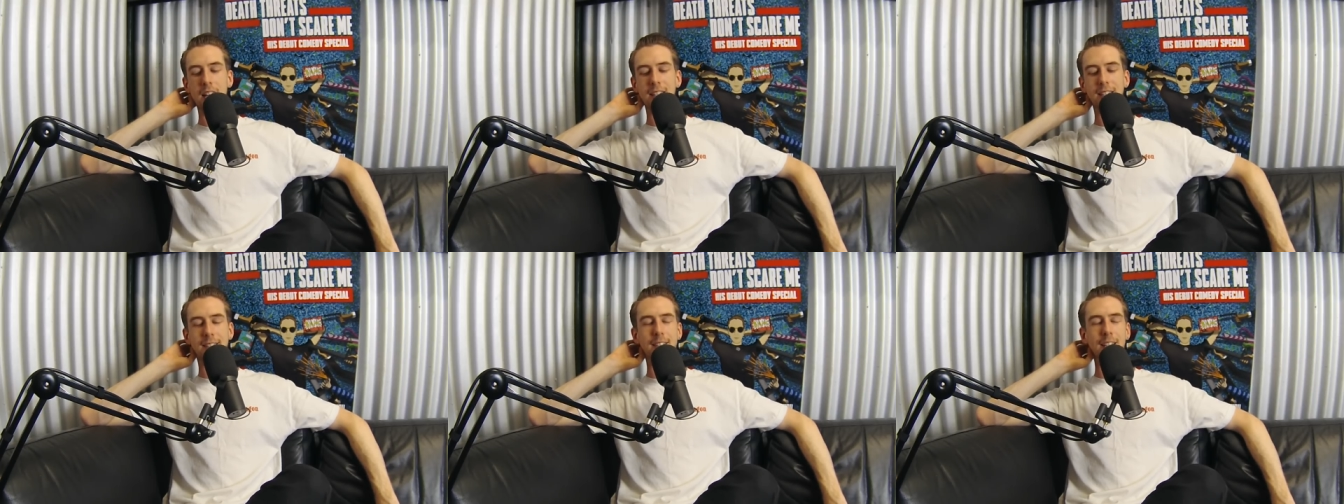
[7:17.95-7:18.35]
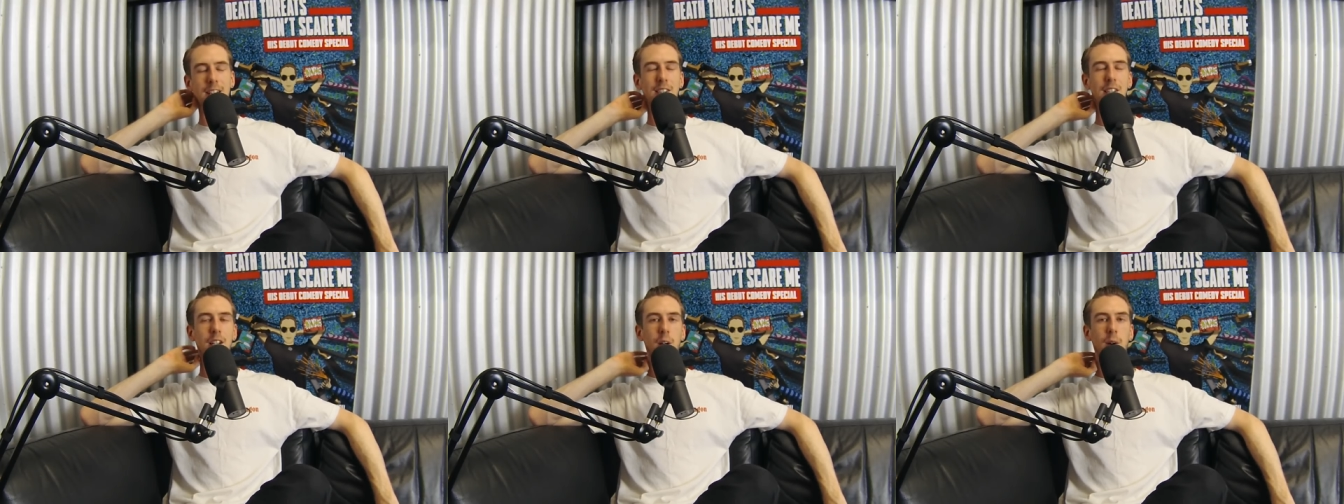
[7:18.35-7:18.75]

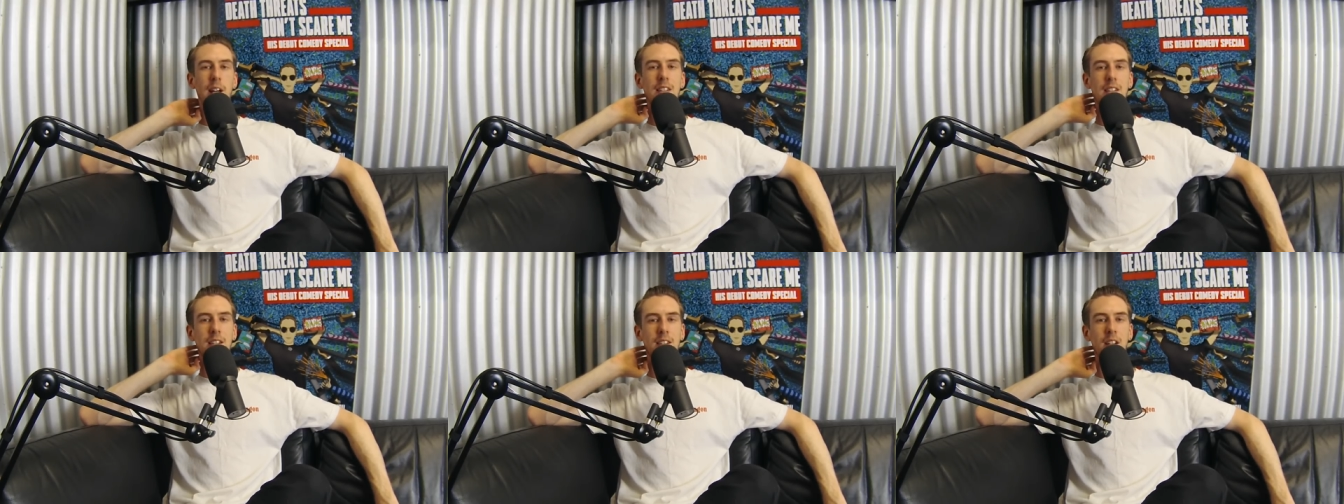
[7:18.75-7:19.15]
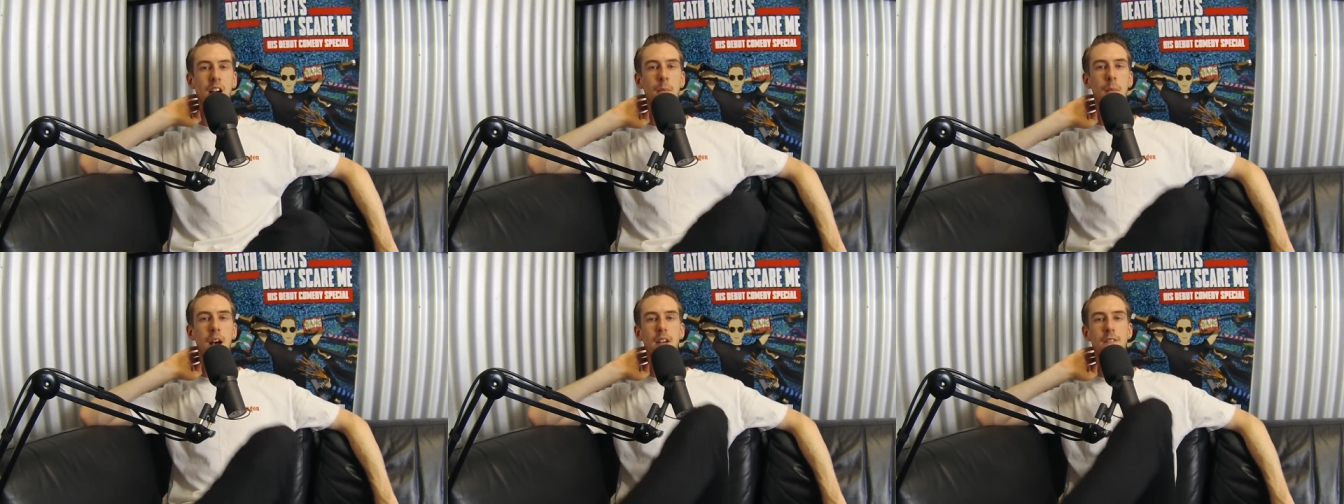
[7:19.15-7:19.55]
60 degrees
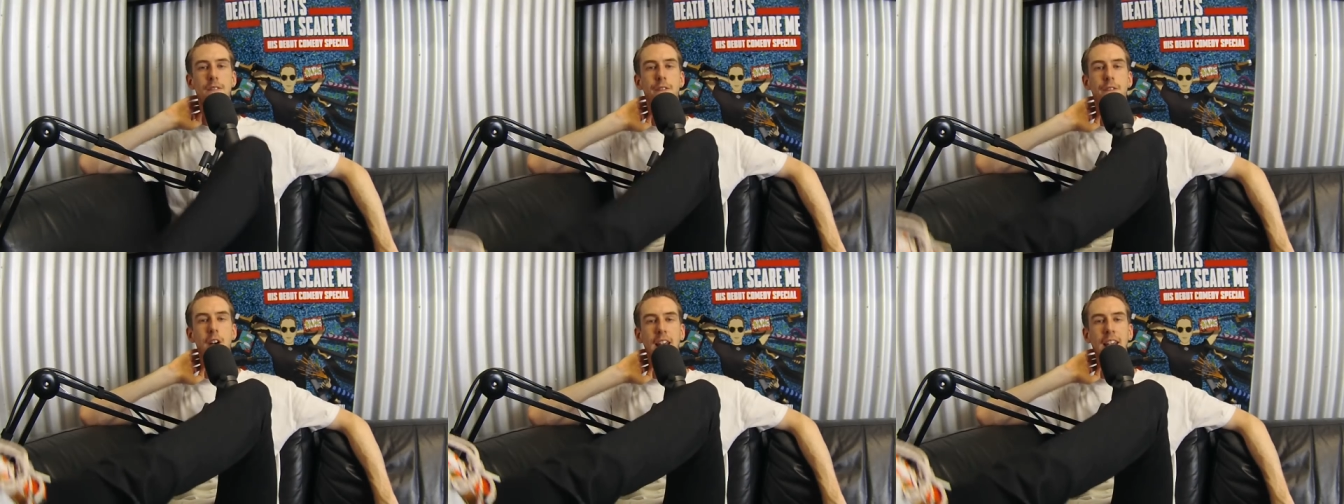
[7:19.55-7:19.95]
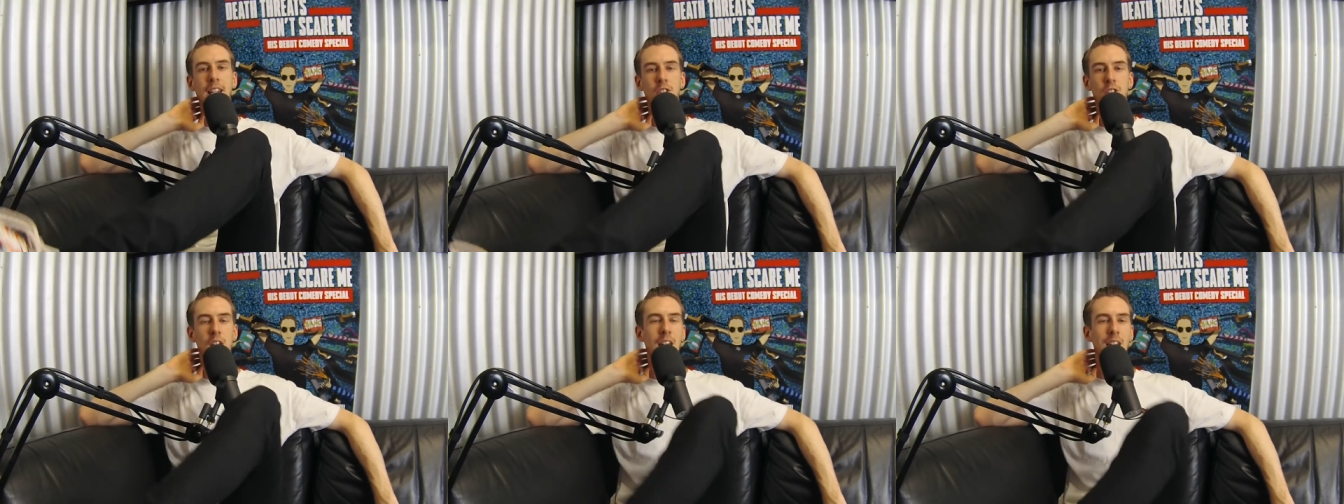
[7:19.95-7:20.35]
inside my
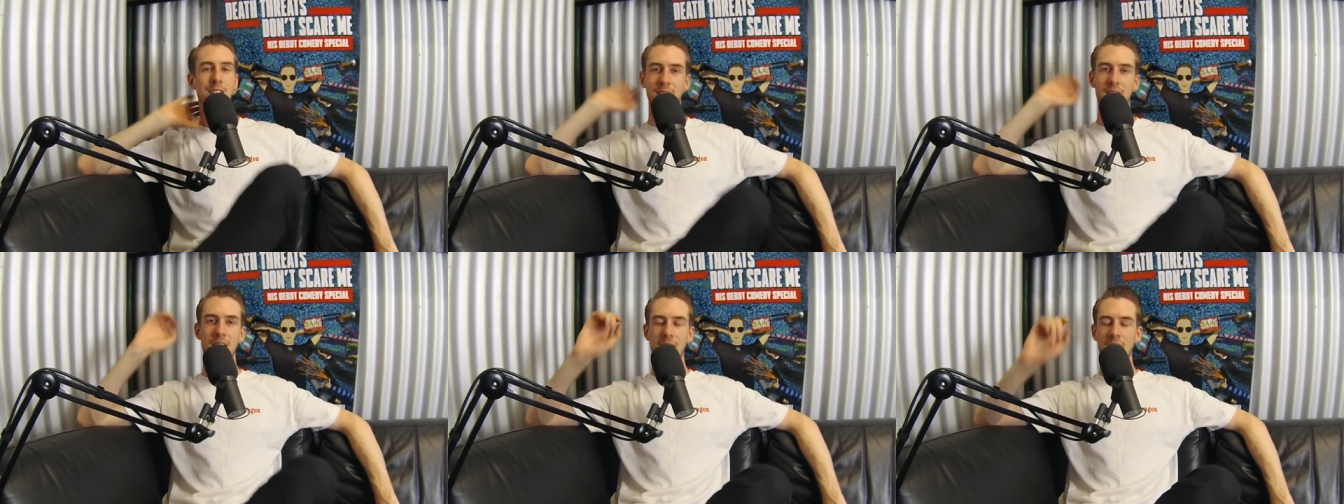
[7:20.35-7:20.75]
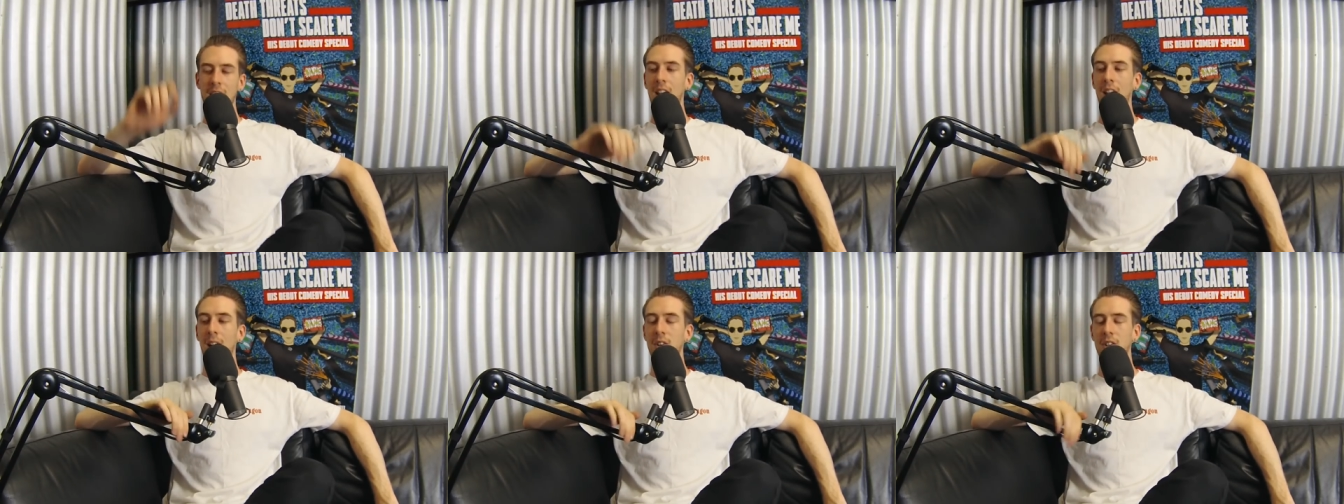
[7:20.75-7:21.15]
fucking jeans.
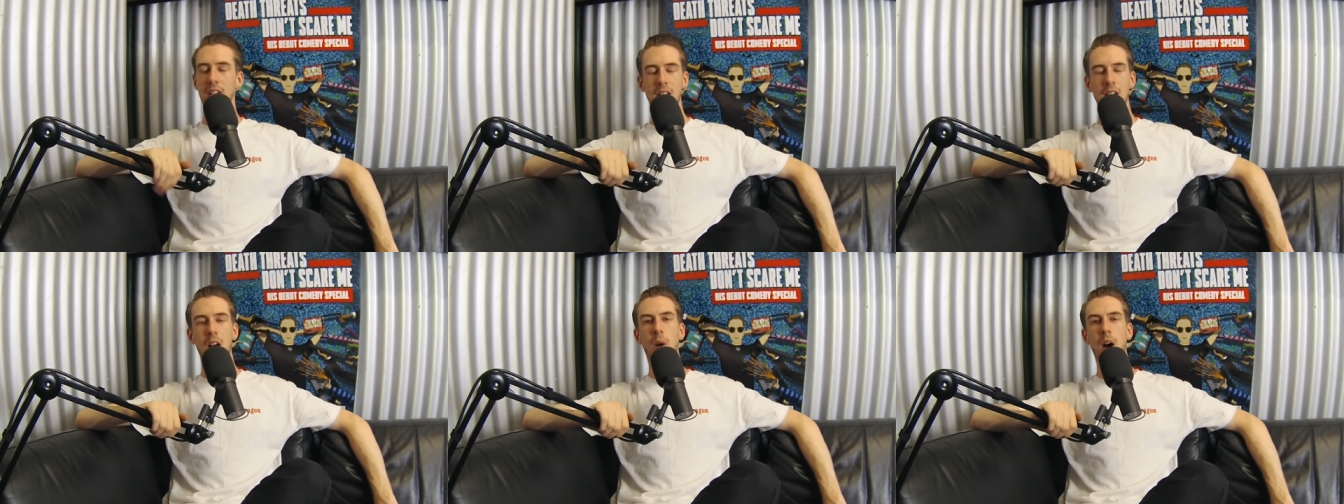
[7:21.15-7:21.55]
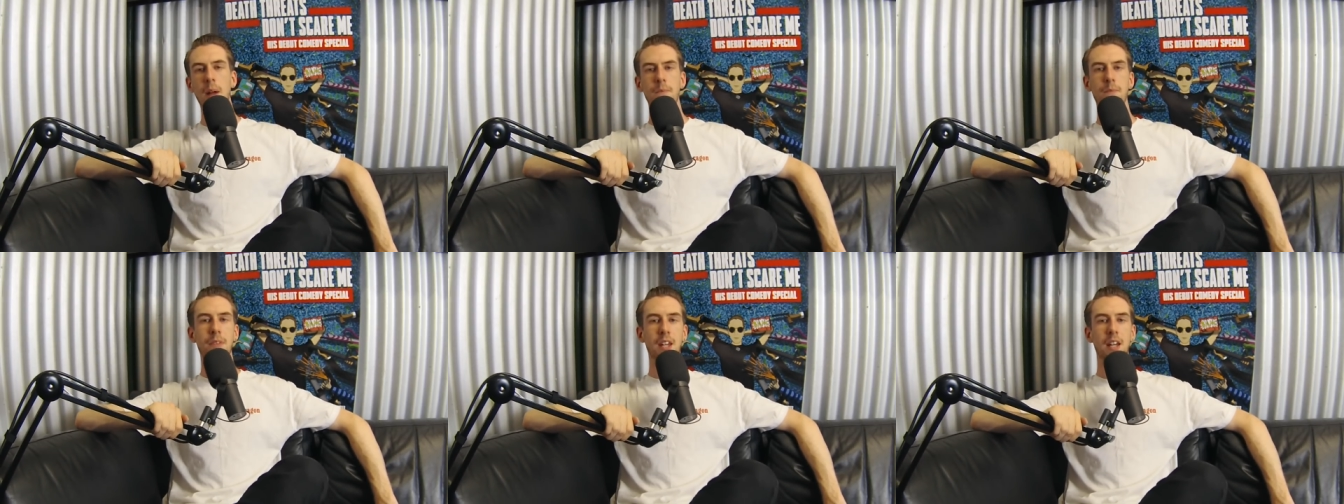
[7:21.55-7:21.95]
And I was like, you know
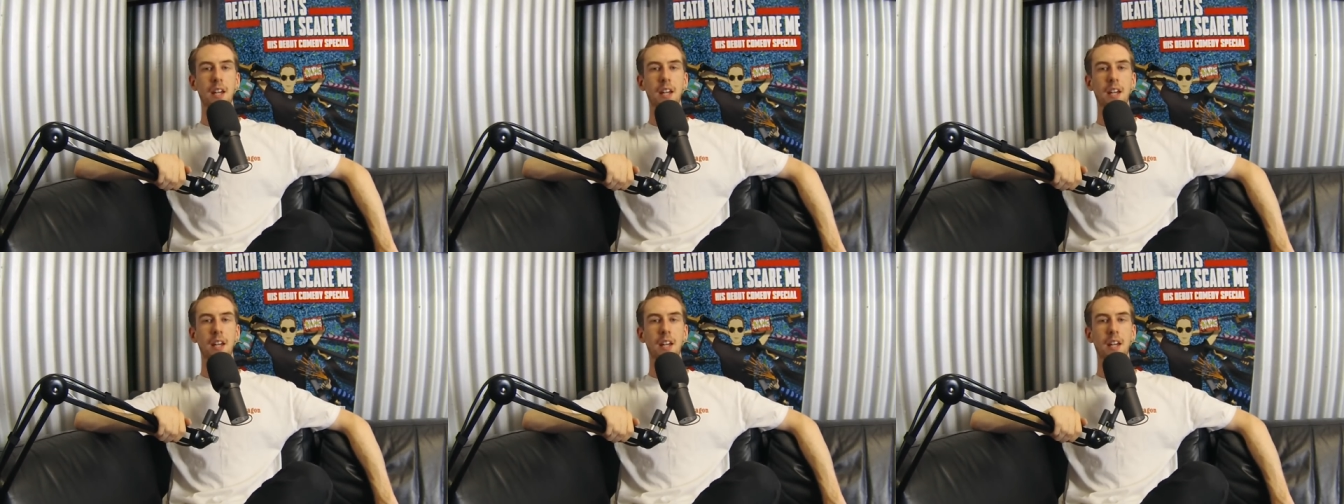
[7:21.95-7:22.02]
what?